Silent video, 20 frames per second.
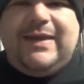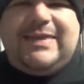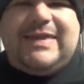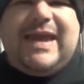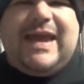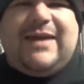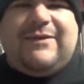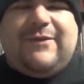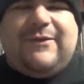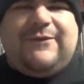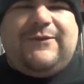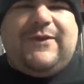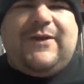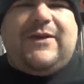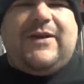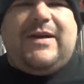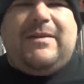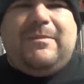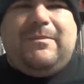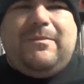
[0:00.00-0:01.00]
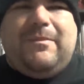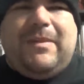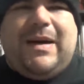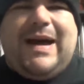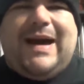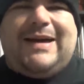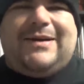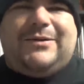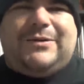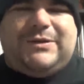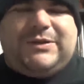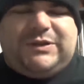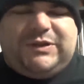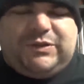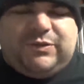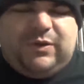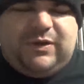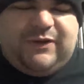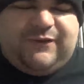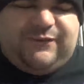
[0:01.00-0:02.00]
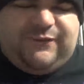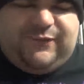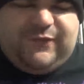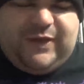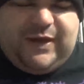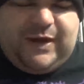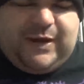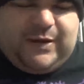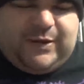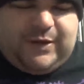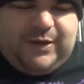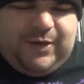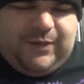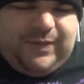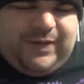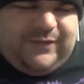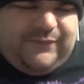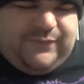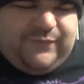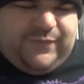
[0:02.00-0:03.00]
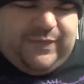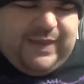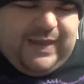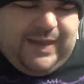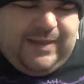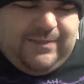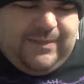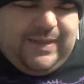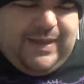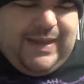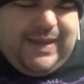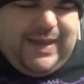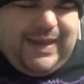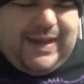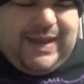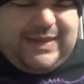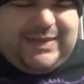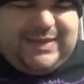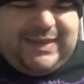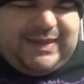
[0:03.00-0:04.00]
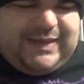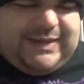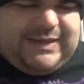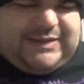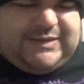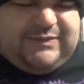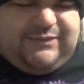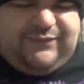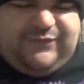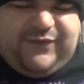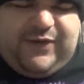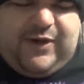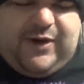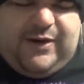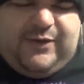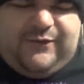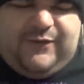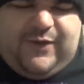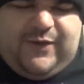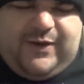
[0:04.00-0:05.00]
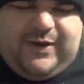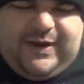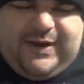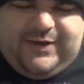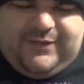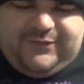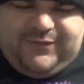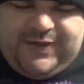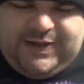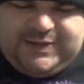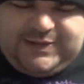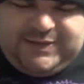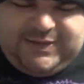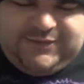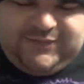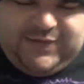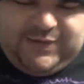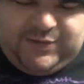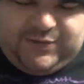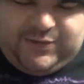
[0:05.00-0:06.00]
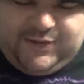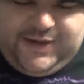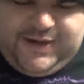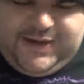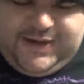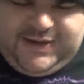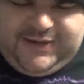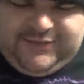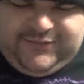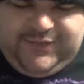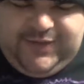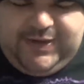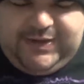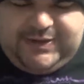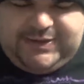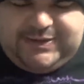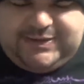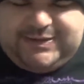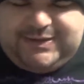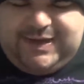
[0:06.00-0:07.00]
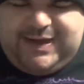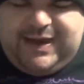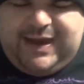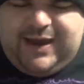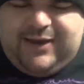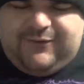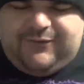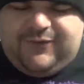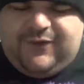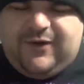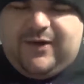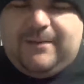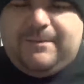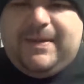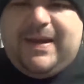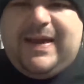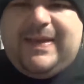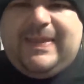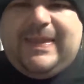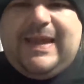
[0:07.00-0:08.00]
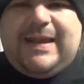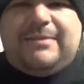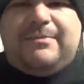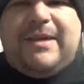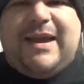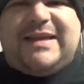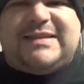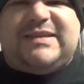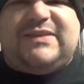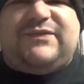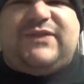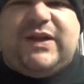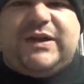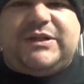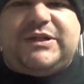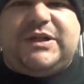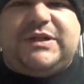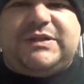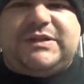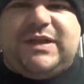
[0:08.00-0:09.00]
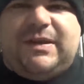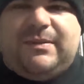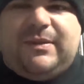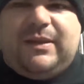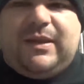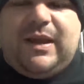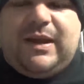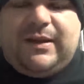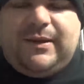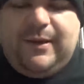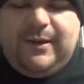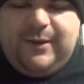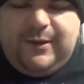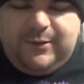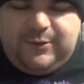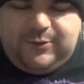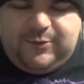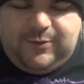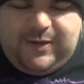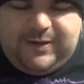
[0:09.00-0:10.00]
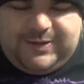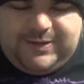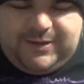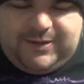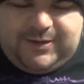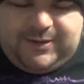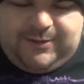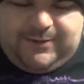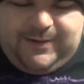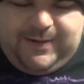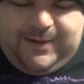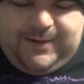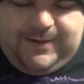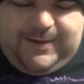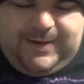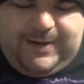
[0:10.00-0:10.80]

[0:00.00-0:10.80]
They have a very modern sort of flair going for them, and I think it's very, very inventive and creative to see how far a band like Mass Infection has come along throughout their career.